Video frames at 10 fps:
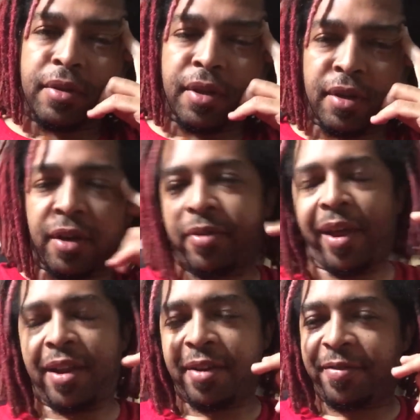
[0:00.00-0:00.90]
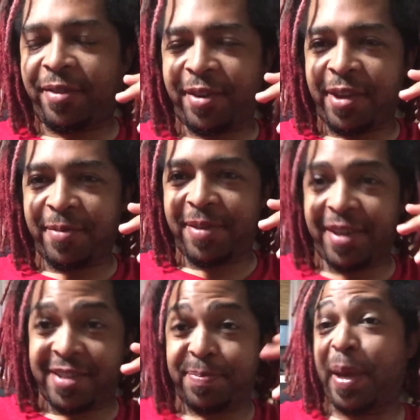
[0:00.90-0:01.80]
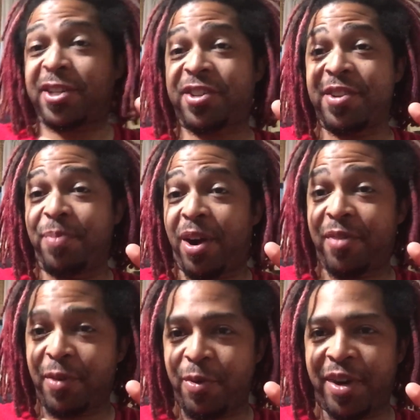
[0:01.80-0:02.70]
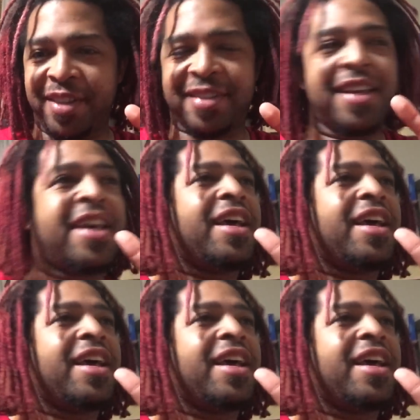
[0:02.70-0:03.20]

get accredited for them, especially Marvel ones,